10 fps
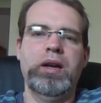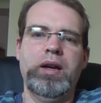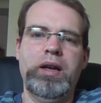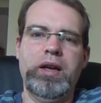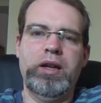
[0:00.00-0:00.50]

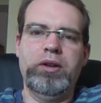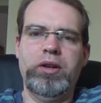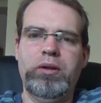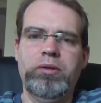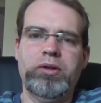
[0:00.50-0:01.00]
and
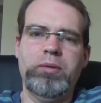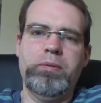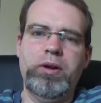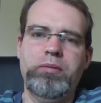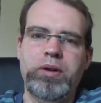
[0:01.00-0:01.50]
it was the
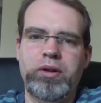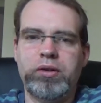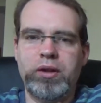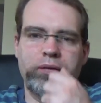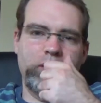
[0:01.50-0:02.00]
point where the
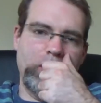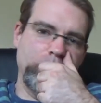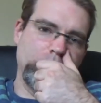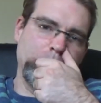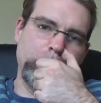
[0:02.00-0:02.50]
stuff that I
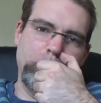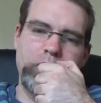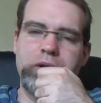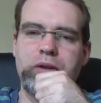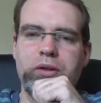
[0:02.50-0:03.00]
was
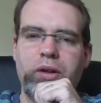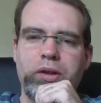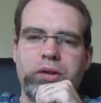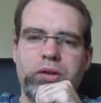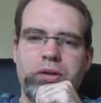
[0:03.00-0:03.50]
uploading just
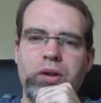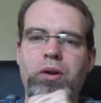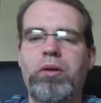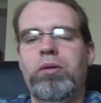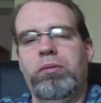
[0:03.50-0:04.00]
looked
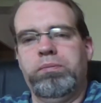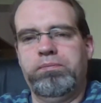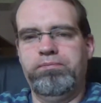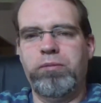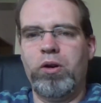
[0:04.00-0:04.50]
so
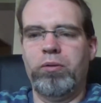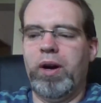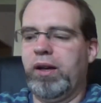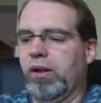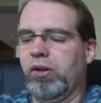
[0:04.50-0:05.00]

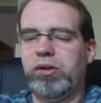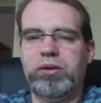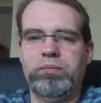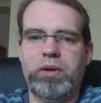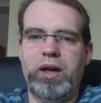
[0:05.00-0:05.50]

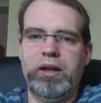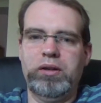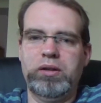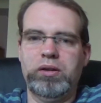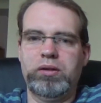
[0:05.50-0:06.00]
horrendous.
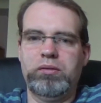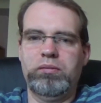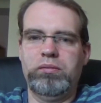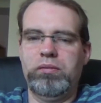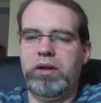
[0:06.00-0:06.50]

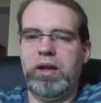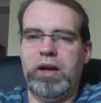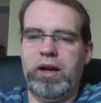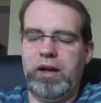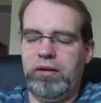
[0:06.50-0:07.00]

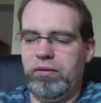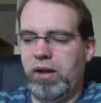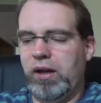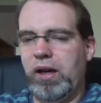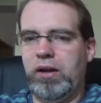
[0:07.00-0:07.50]

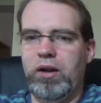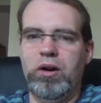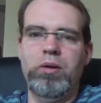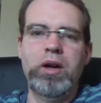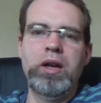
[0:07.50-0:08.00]
That had to
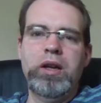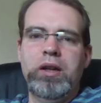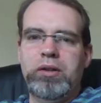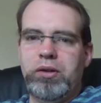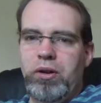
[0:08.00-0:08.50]
go.
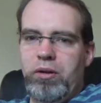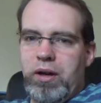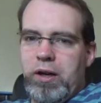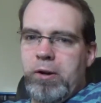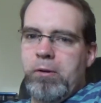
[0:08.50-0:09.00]
So
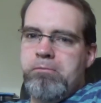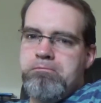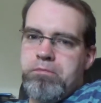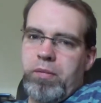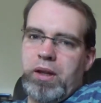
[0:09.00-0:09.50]

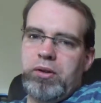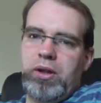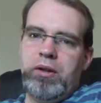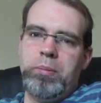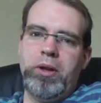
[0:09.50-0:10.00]
I
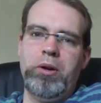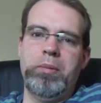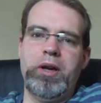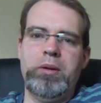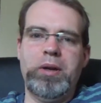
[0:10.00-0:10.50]
saved up a little
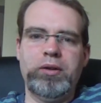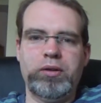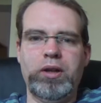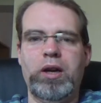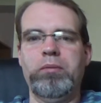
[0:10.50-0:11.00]
money.
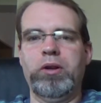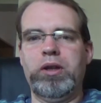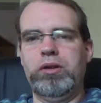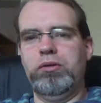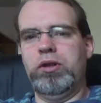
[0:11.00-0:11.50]
Basically, I'm
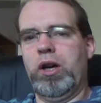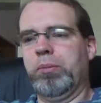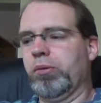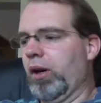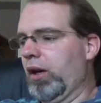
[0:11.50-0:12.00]
working 2
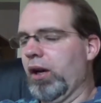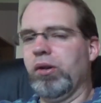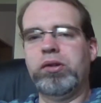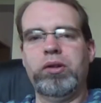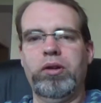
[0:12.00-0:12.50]
jobs right
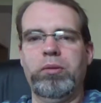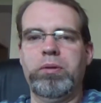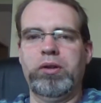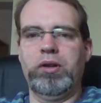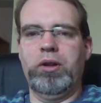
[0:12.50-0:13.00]
now, so it
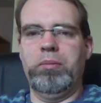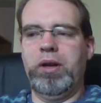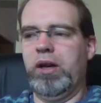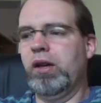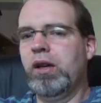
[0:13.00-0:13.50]
brings a little
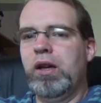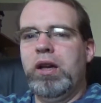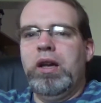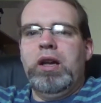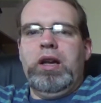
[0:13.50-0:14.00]
bit in,
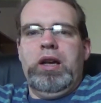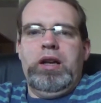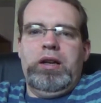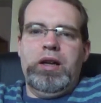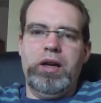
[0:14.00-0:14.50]

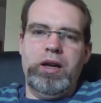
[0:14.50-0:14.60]
and